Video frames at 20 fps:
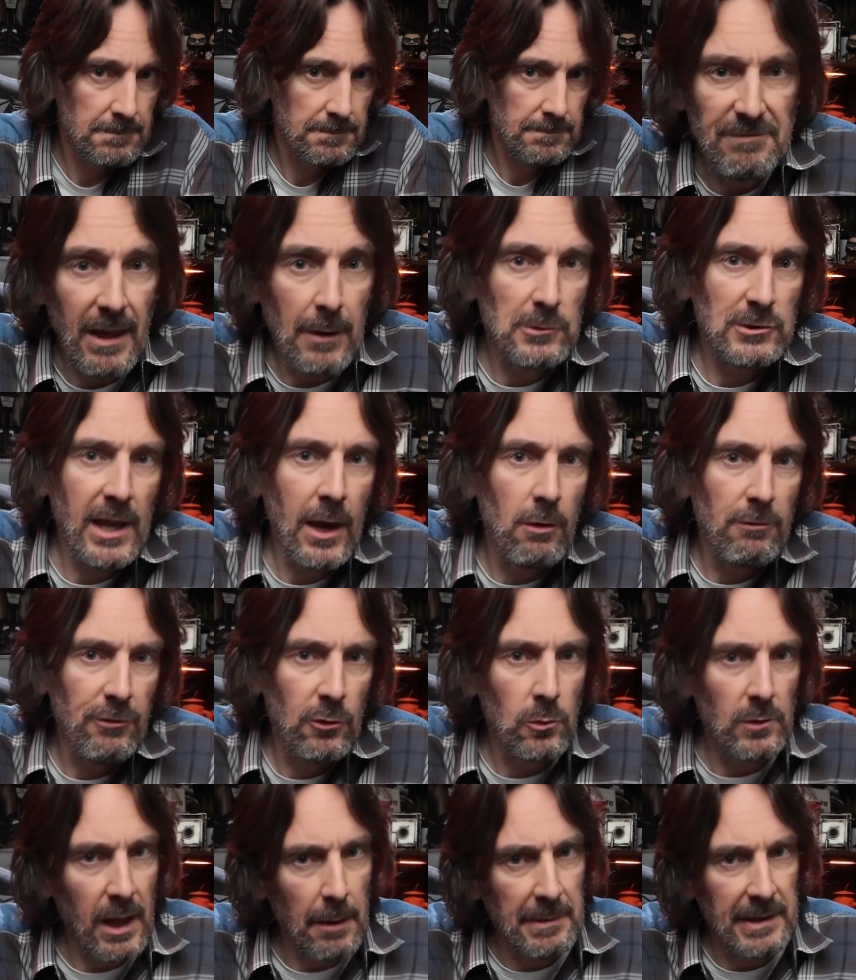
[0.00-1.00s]
If that was
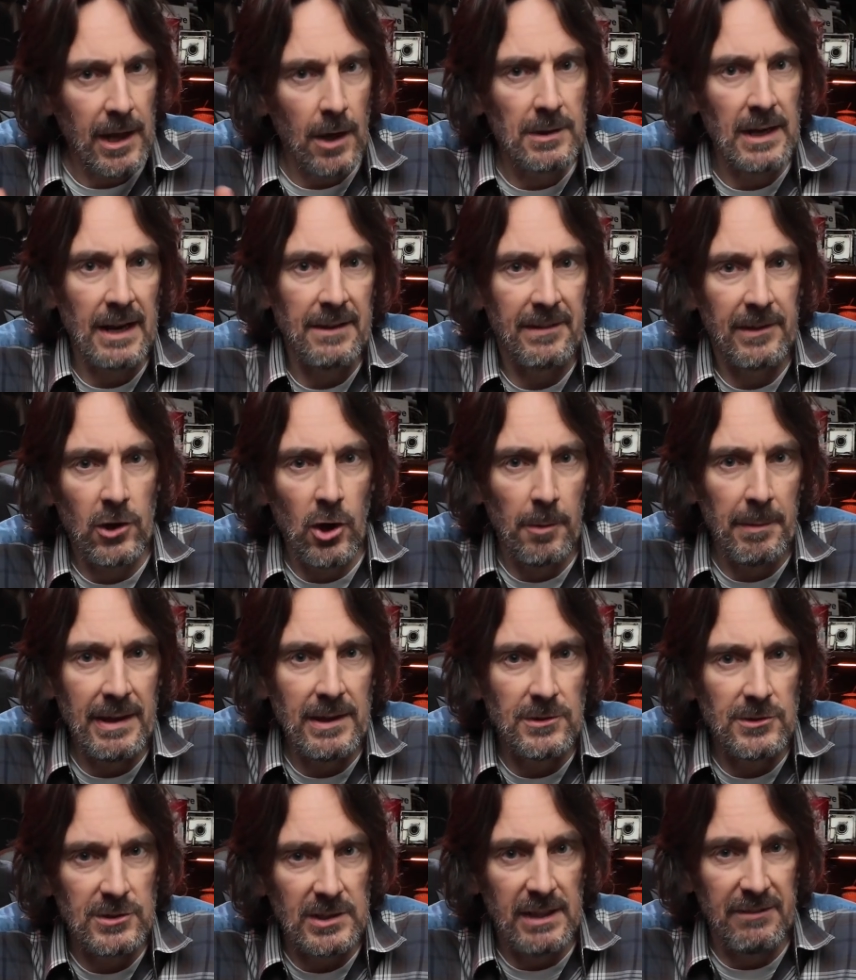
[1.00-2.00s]
helpful, let me know down in the
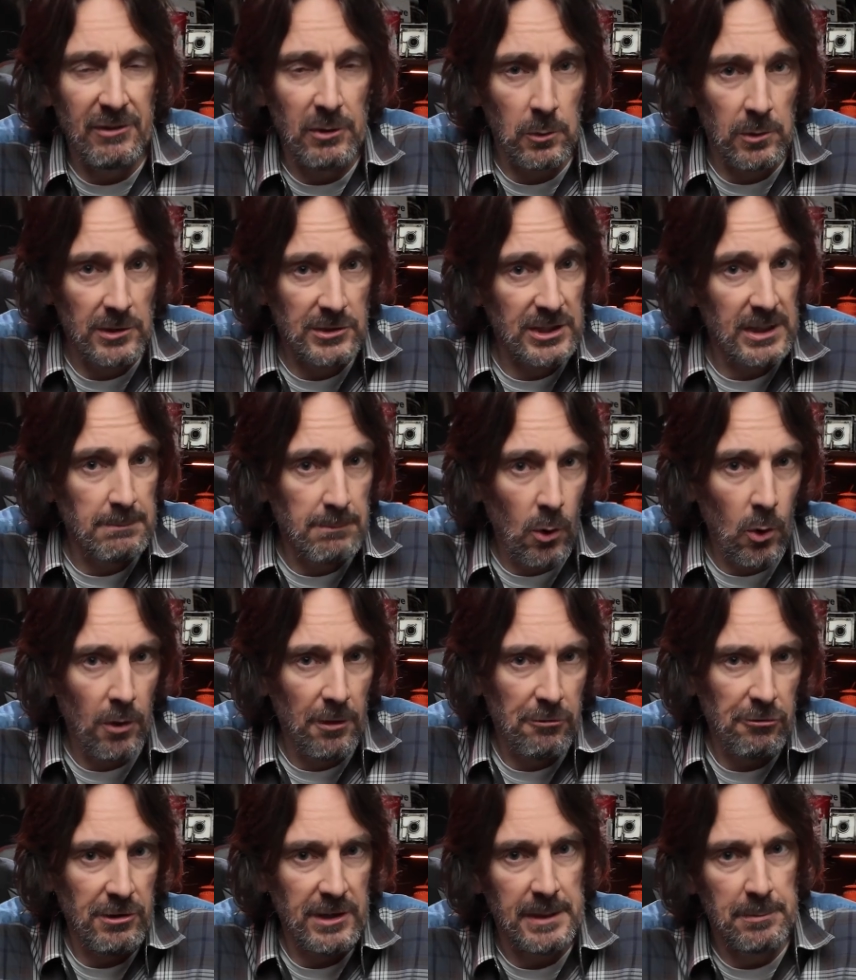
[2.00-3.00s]
comments. And if you want to see more
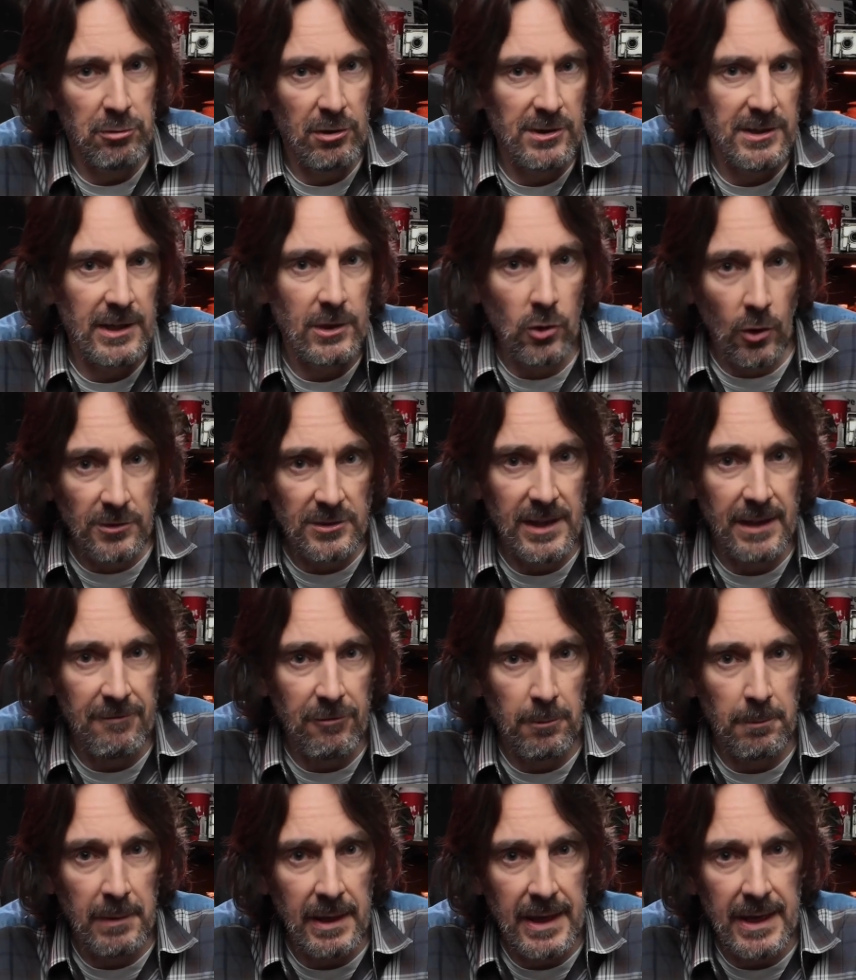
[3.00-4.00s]
3D printing content
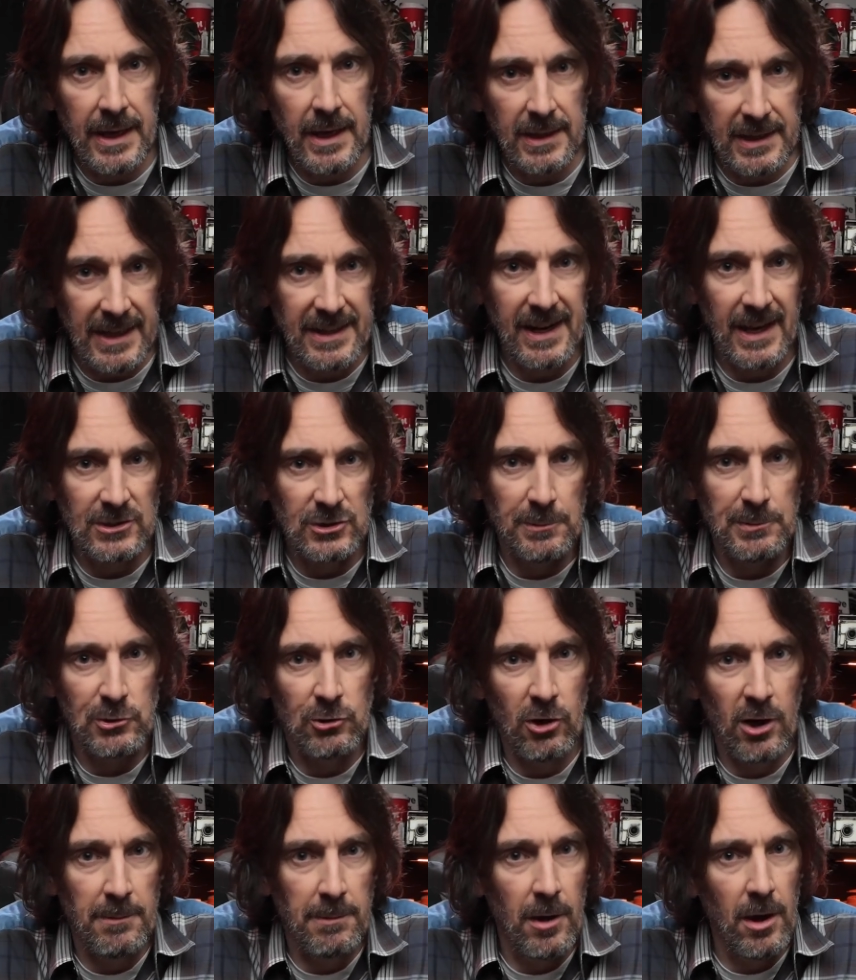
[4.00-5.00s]
from me, click that
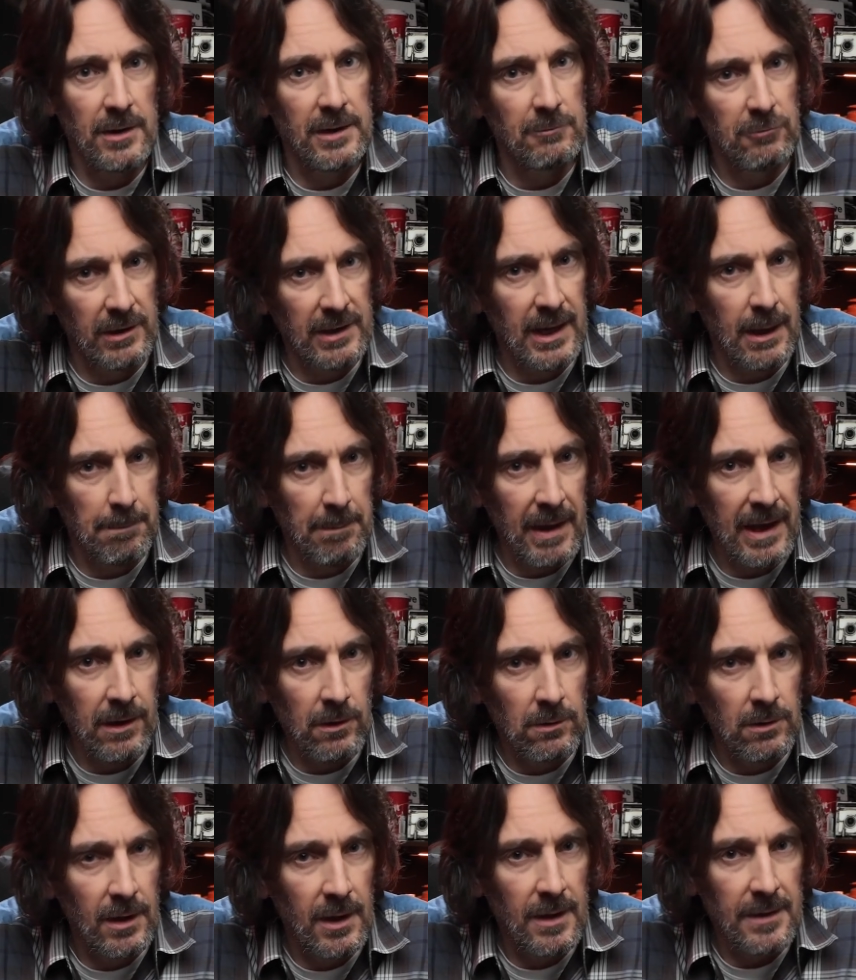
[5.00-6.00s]
subscribe button and ring that
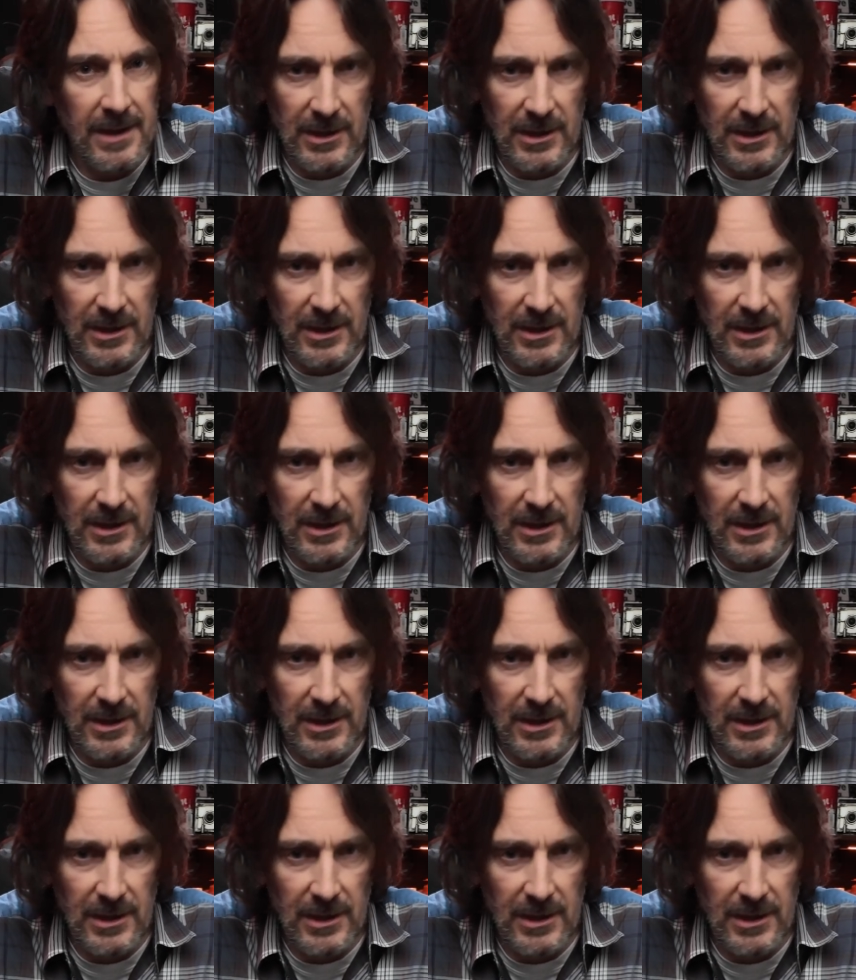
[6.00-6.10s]
bell.